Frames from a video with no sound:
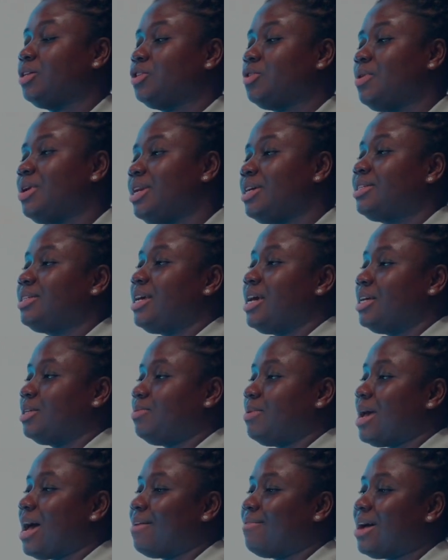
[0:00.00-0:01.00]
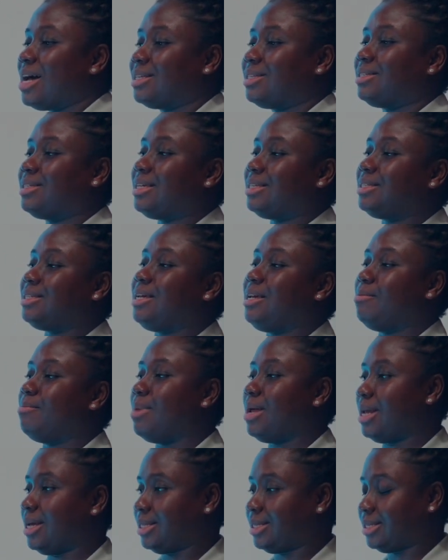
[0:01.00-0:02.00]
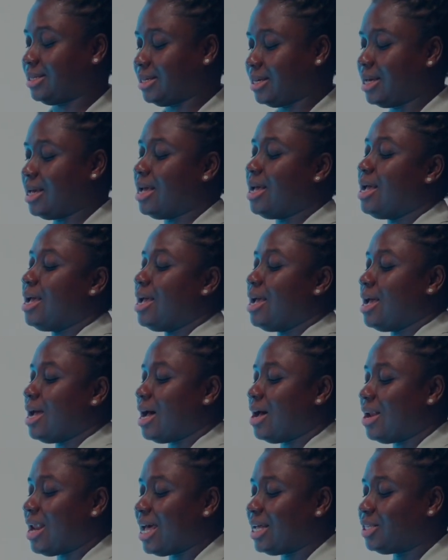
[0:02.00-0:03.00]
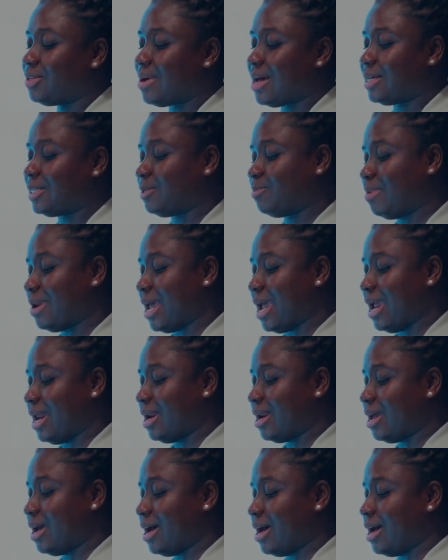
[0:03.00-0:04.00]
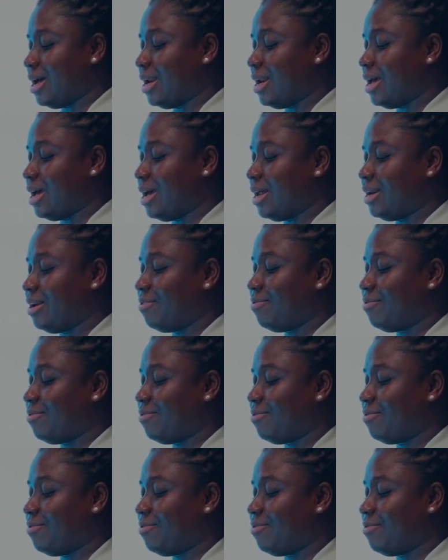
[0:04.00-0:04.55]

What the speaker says: So in this case, we have about 16 minutes. I'd like to explain the